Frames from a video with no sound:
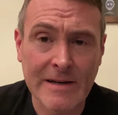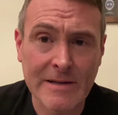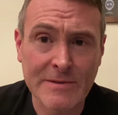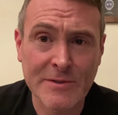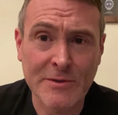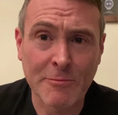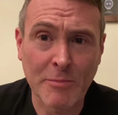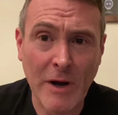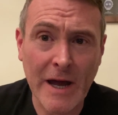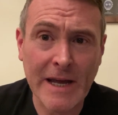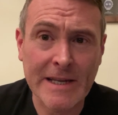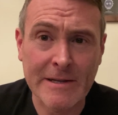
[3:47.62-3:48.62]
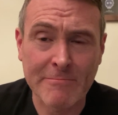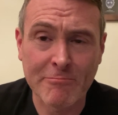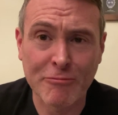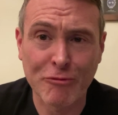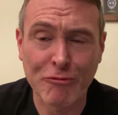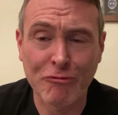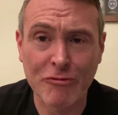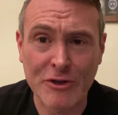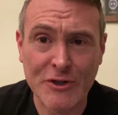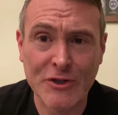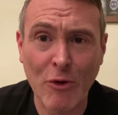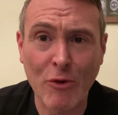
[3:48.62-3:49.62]
So buying a
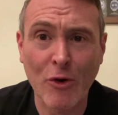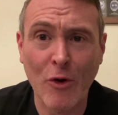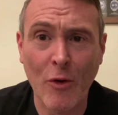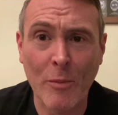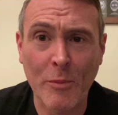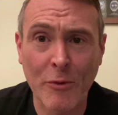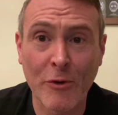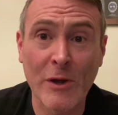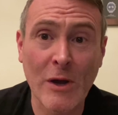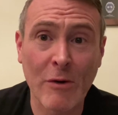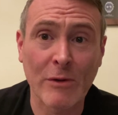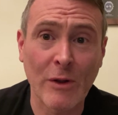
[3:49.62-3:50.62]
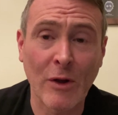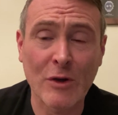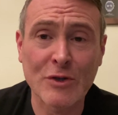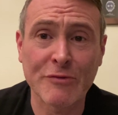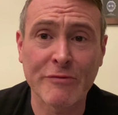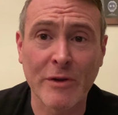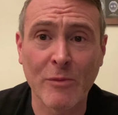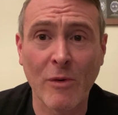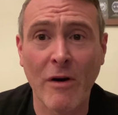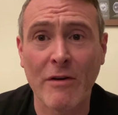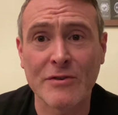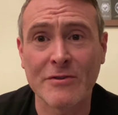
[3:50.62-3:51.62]
so-called pre-owned luxury
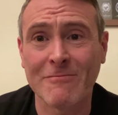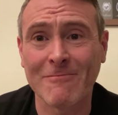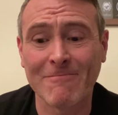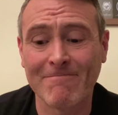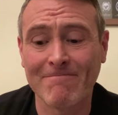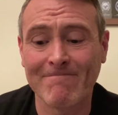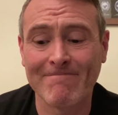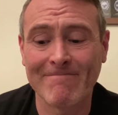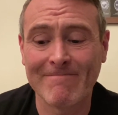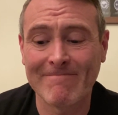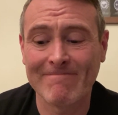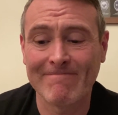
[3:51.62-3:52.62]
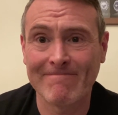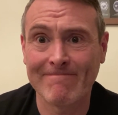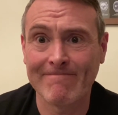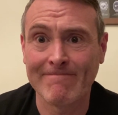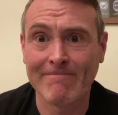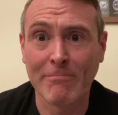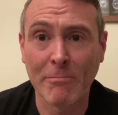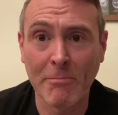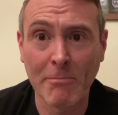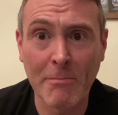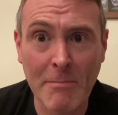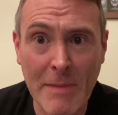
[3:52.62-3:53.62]
watch
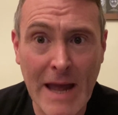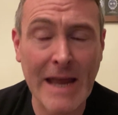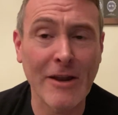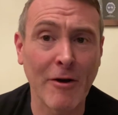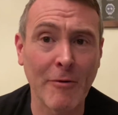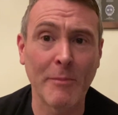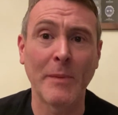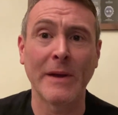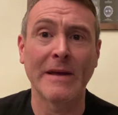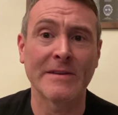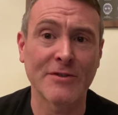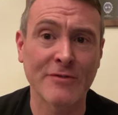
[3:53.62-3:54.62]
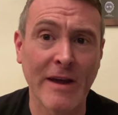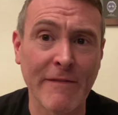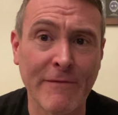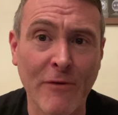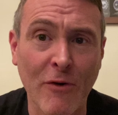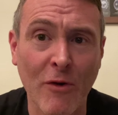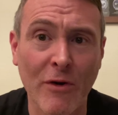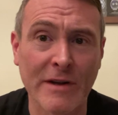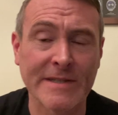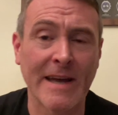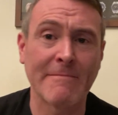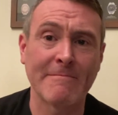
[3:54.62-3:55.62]
may not be as straightforward
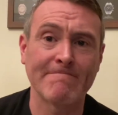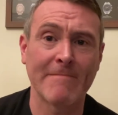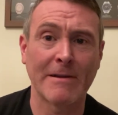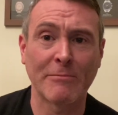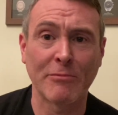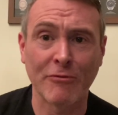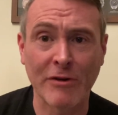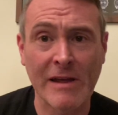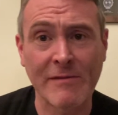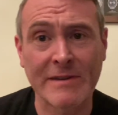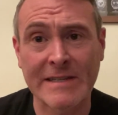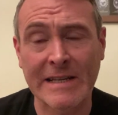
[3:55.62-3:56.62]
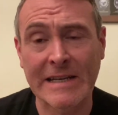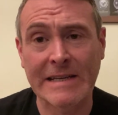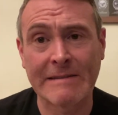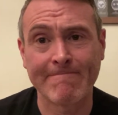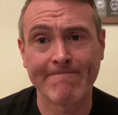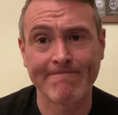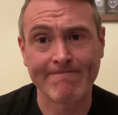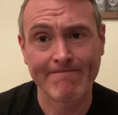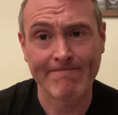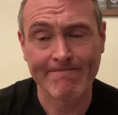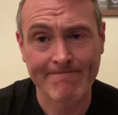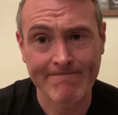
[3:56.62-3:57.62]
as I had previously
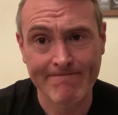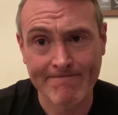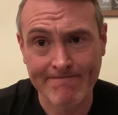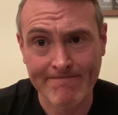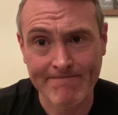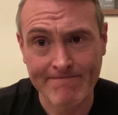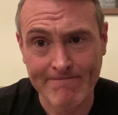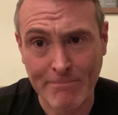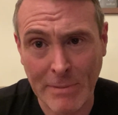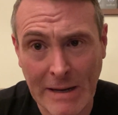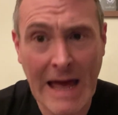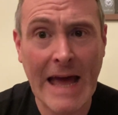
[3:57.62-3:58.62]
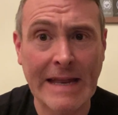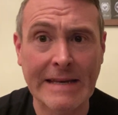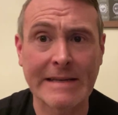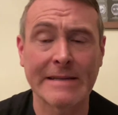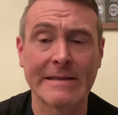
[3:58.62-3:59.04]
planned.